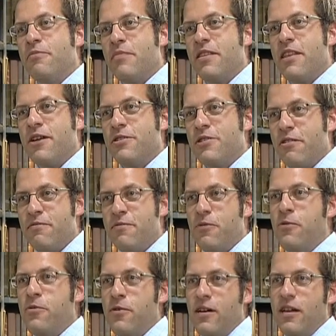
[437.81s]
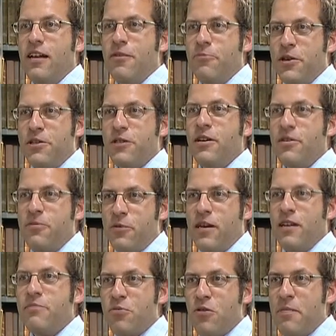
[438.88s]
but those are the four which
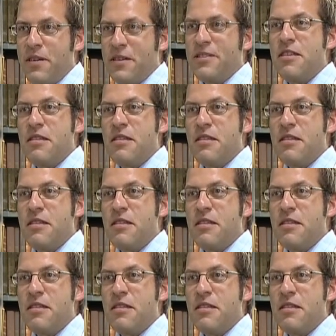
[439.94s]
were prominent